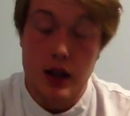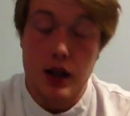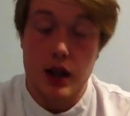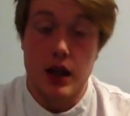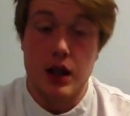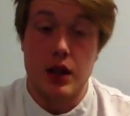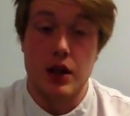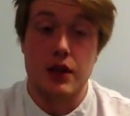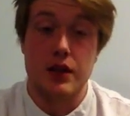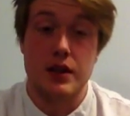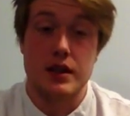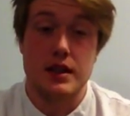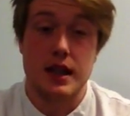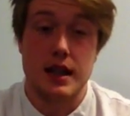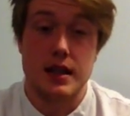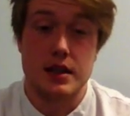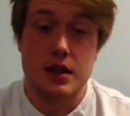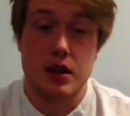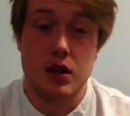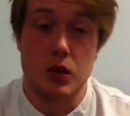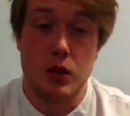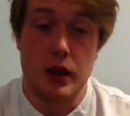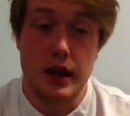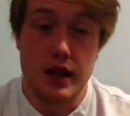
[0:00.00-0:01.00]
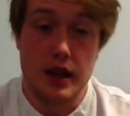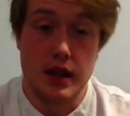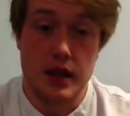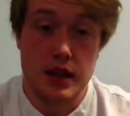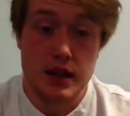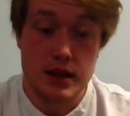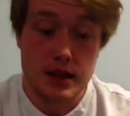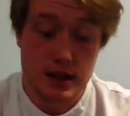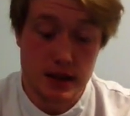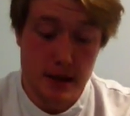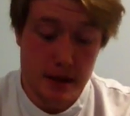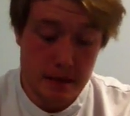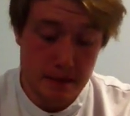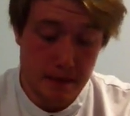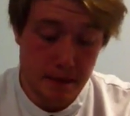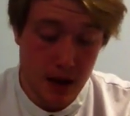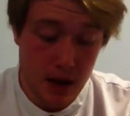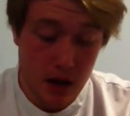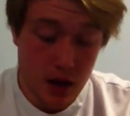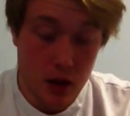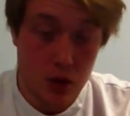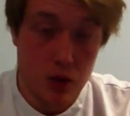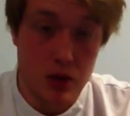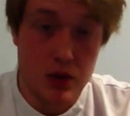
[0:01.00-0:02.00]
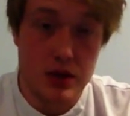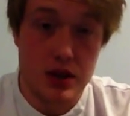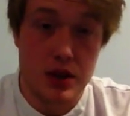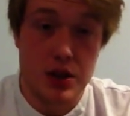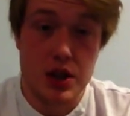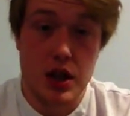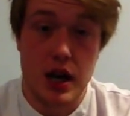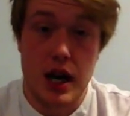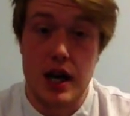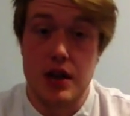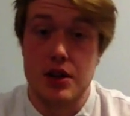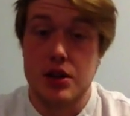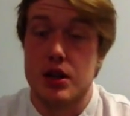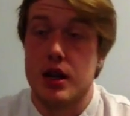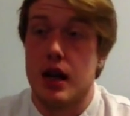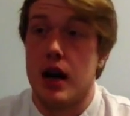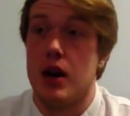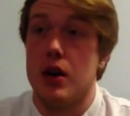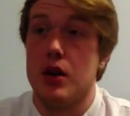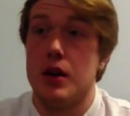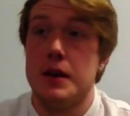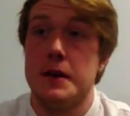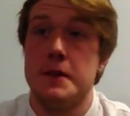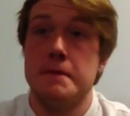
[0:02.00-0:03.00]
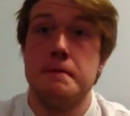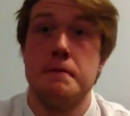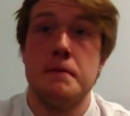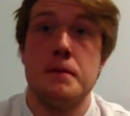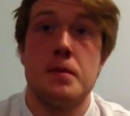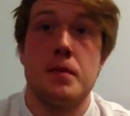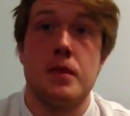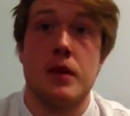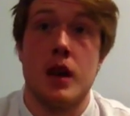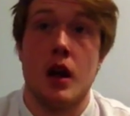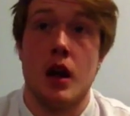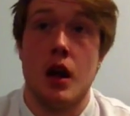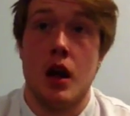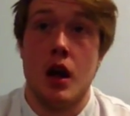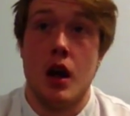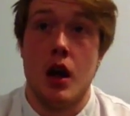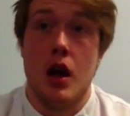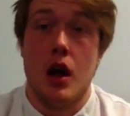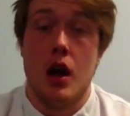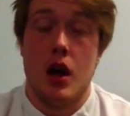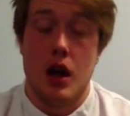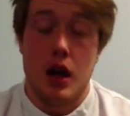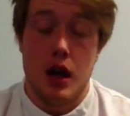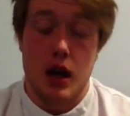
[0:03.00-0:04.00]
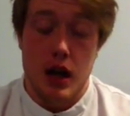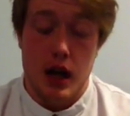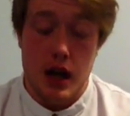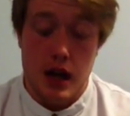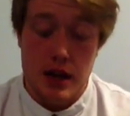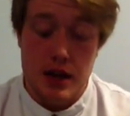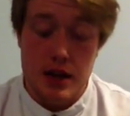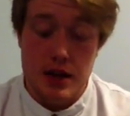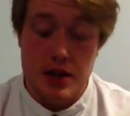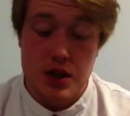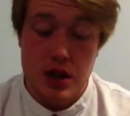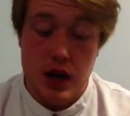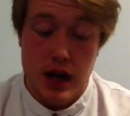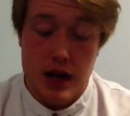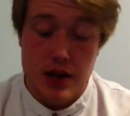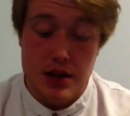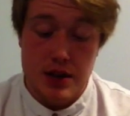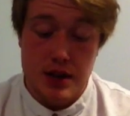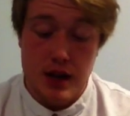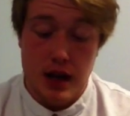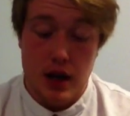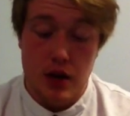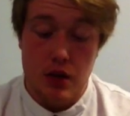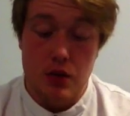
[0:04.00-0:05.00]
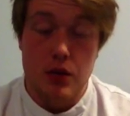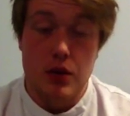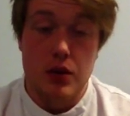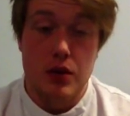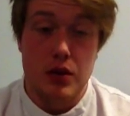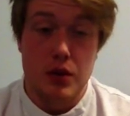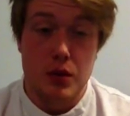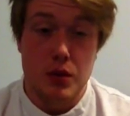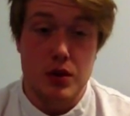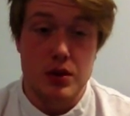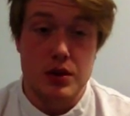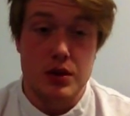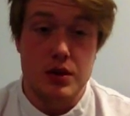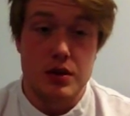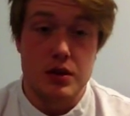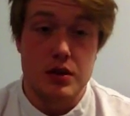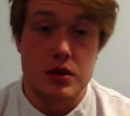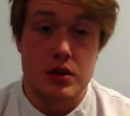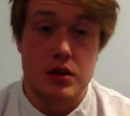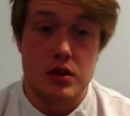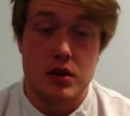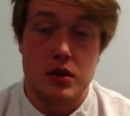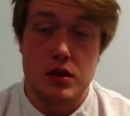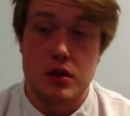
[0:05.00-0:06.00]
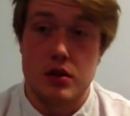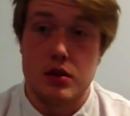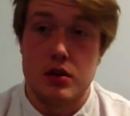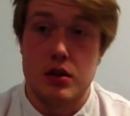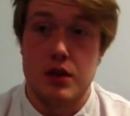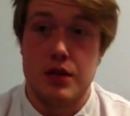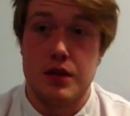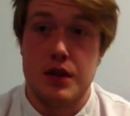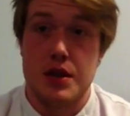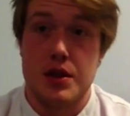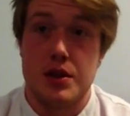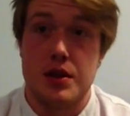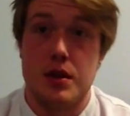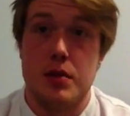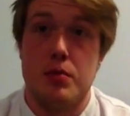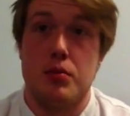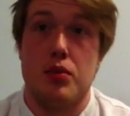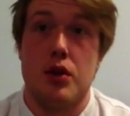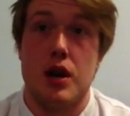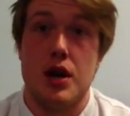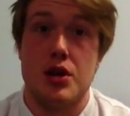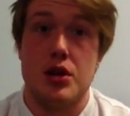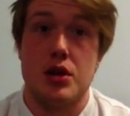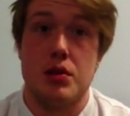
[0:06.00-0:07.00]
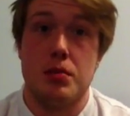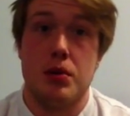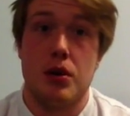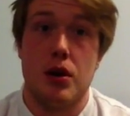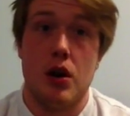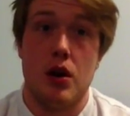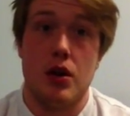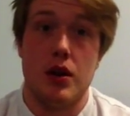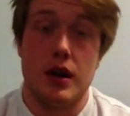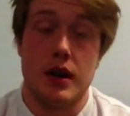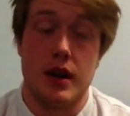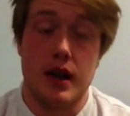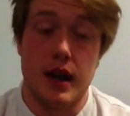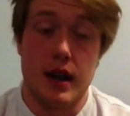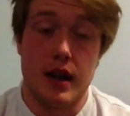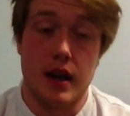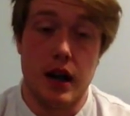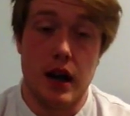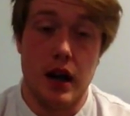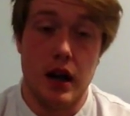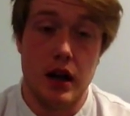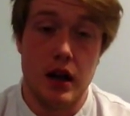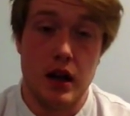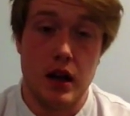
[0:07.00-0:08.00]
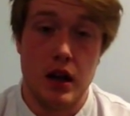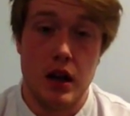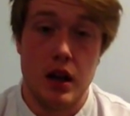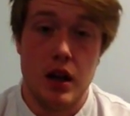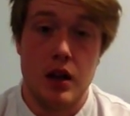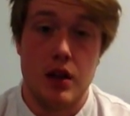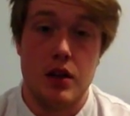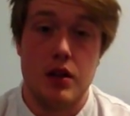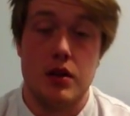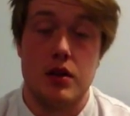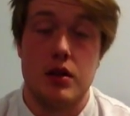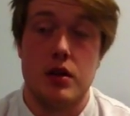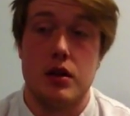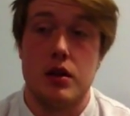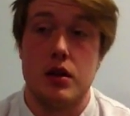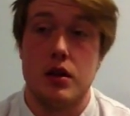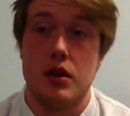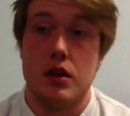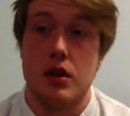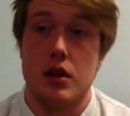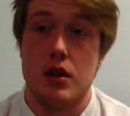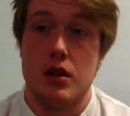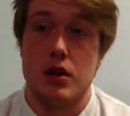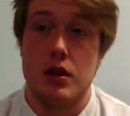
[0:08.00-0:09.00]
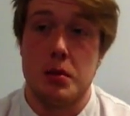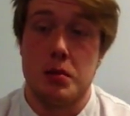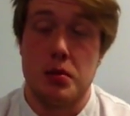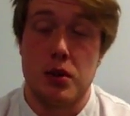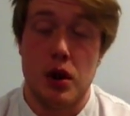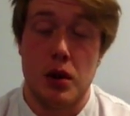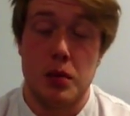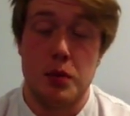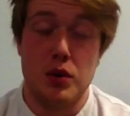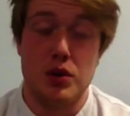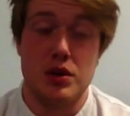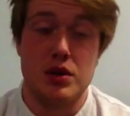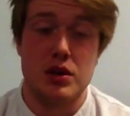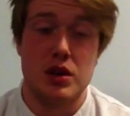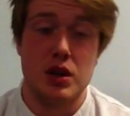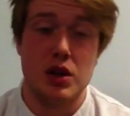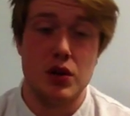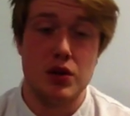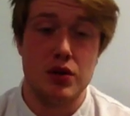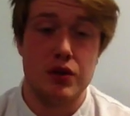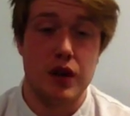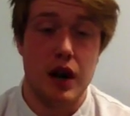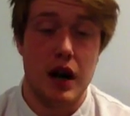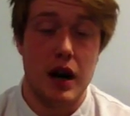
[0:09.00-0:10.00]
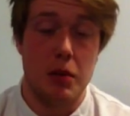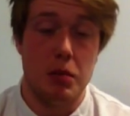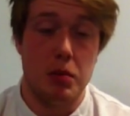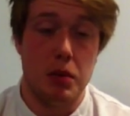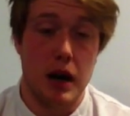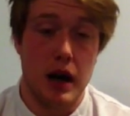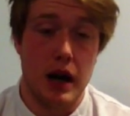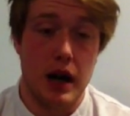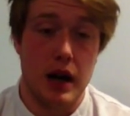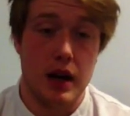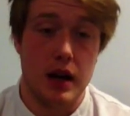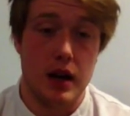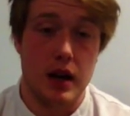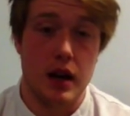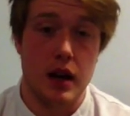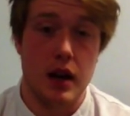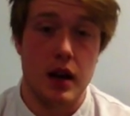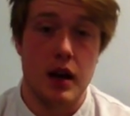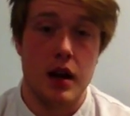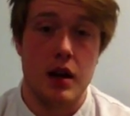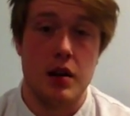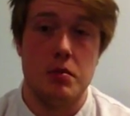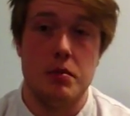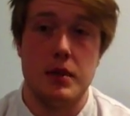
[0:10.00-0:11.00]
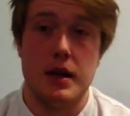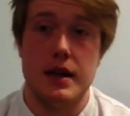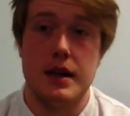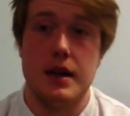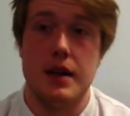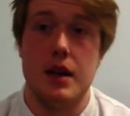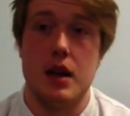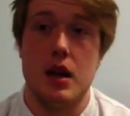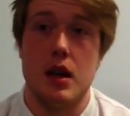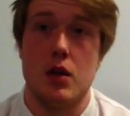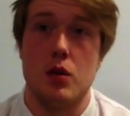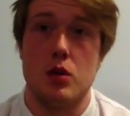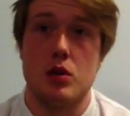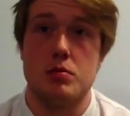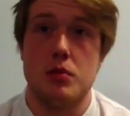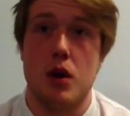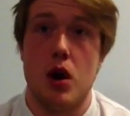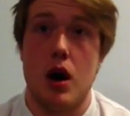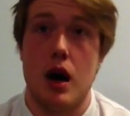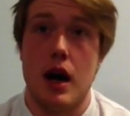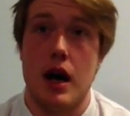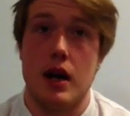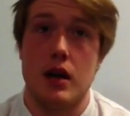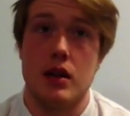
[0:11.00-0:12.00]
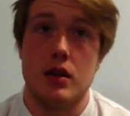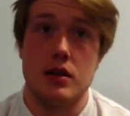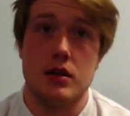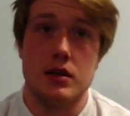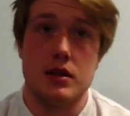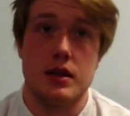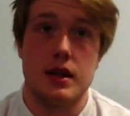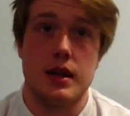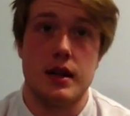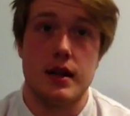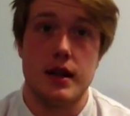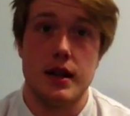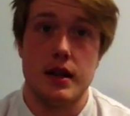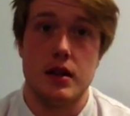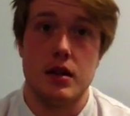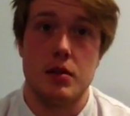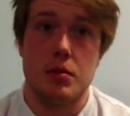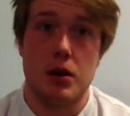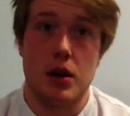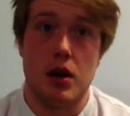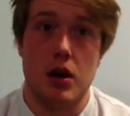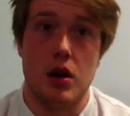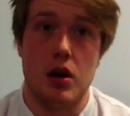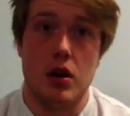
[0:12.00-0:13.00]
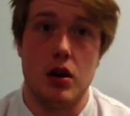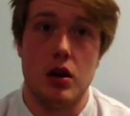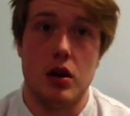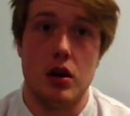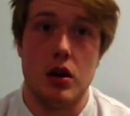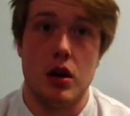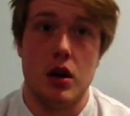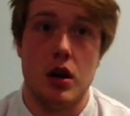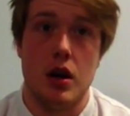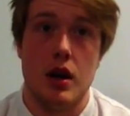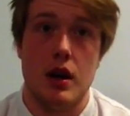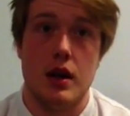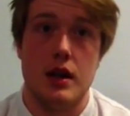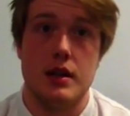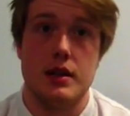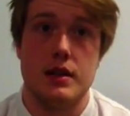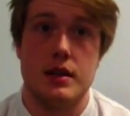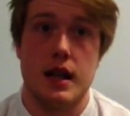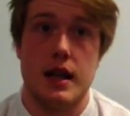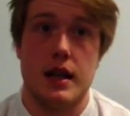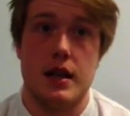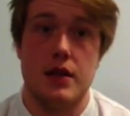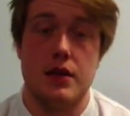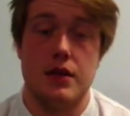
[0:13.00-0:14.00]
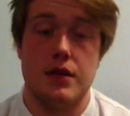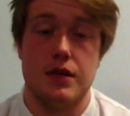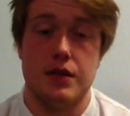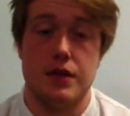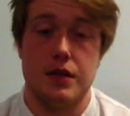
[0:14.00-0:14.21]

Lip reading: Another tactical weakness was the charge down. In the charge down, there wasn't sufficient pressure put on the kicker. The prop was too far back, meaning that there was more angles to kick the ball instead of